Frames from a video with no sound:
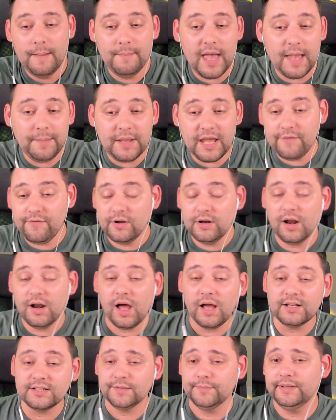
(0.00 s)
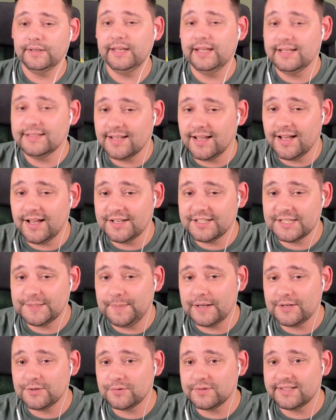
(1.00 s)
Maybe even like some of these uh,
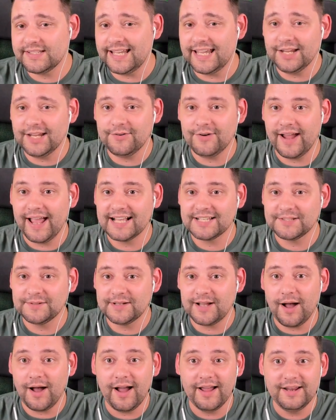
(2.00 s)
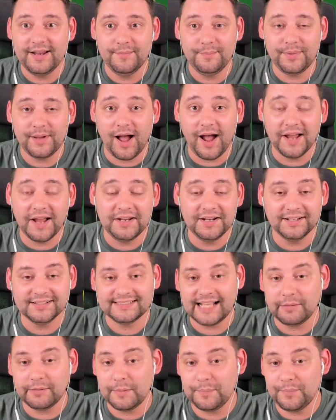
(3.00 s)
special secret eggs we've got hiding behind
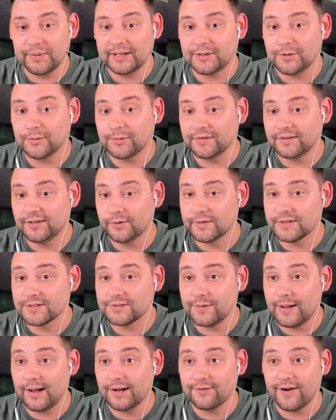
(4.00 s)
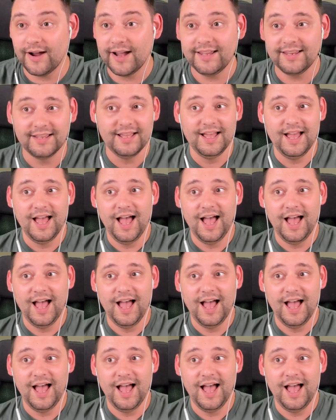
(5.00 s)
us. That would be pretty cool to do as well, right?